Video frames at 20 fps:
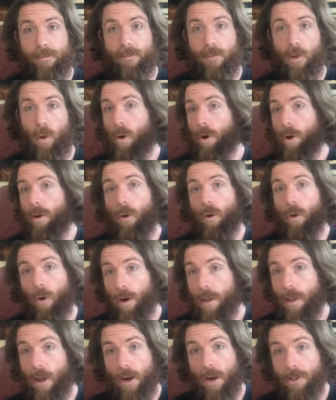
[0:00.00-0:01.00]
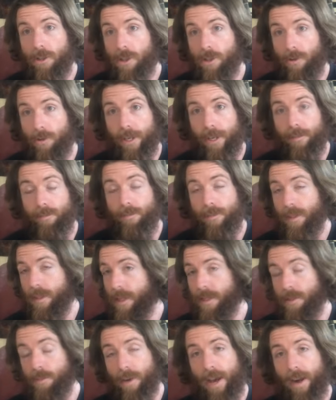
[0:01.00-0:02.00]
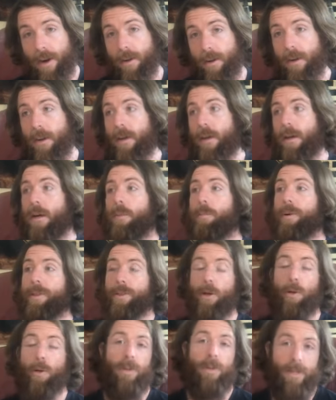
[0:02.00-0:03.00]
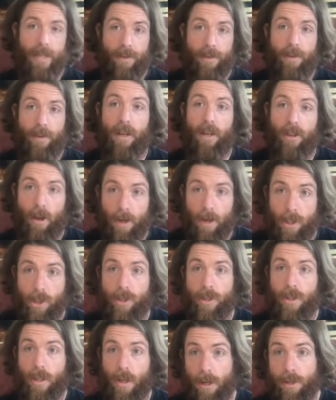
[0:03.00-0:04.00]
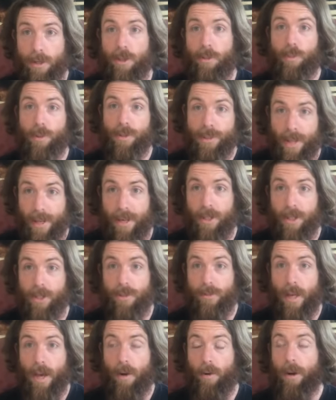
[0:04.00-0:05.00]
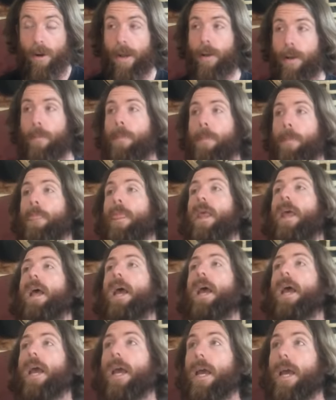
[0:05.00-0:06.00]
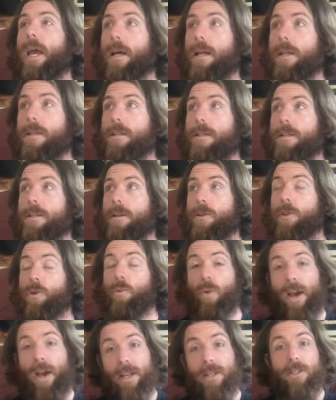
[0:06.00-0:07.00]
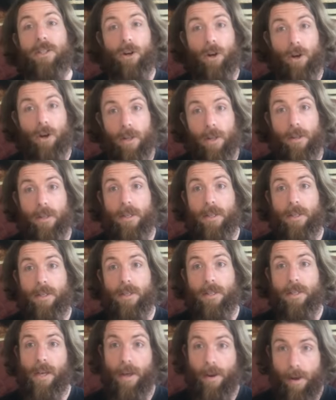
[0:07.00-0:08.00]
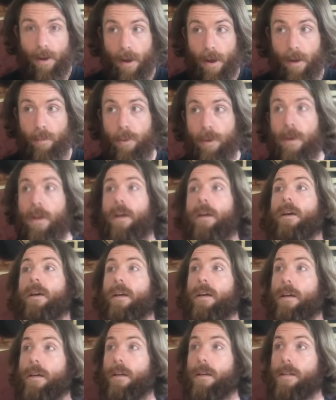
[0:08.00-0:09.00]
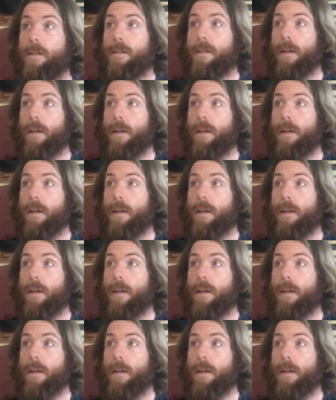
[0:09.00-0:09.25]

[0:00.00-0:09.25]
or large, it doesn't matter, but they're believing a larger and larger percentage of that, right? And the way it's currently set up is